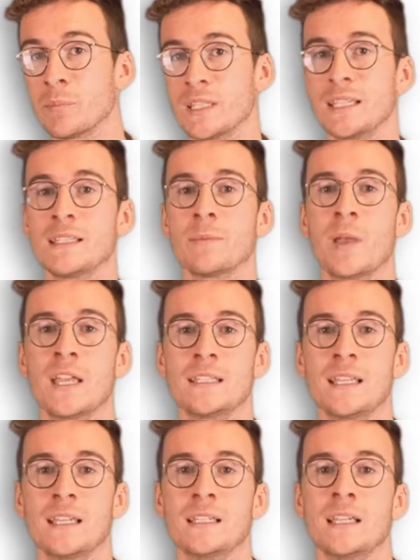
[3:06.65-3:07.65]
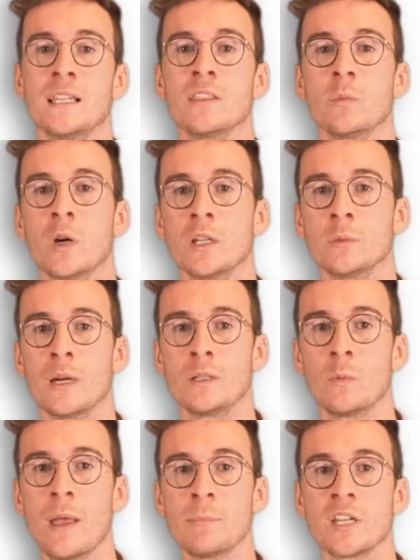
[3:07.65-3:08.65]
participated in the World Wide
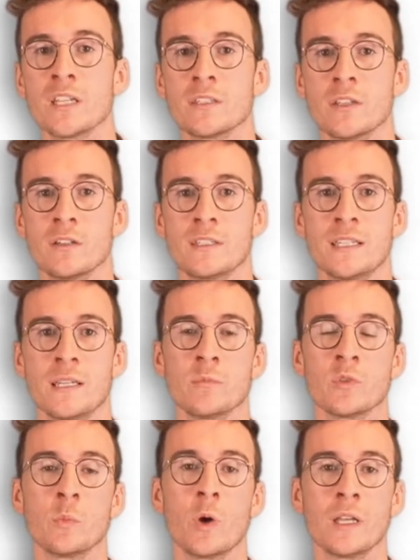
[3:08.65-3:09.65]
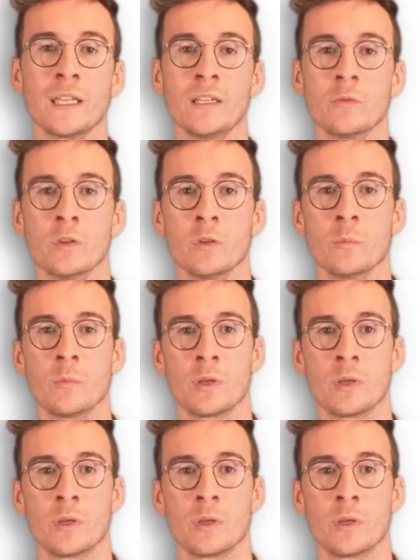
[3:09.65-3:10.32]
Web Consortium's working group.